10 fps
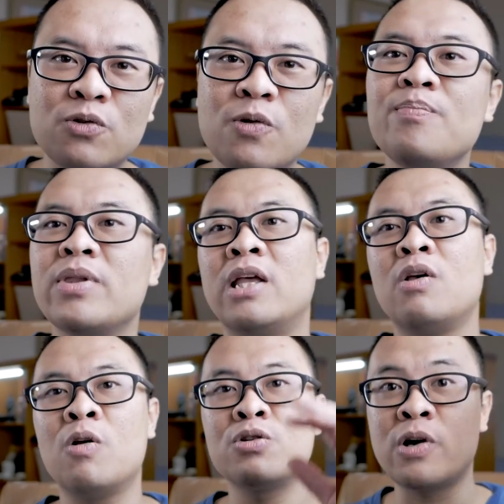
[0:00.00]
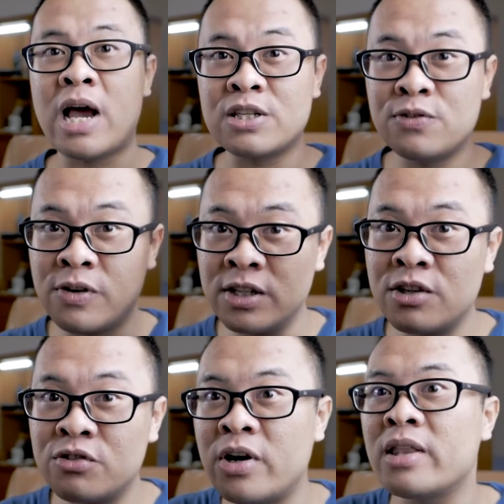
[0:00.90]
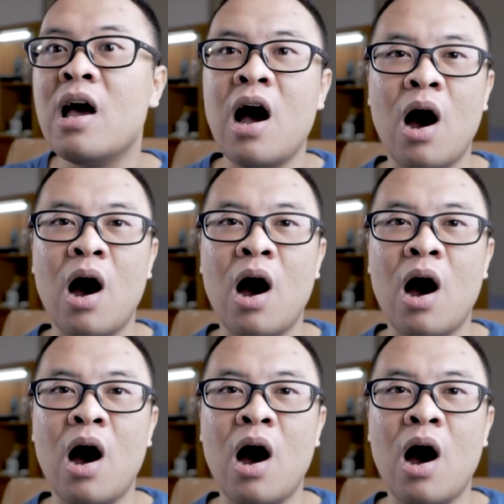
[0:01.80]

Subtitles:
to. It also has filter thread.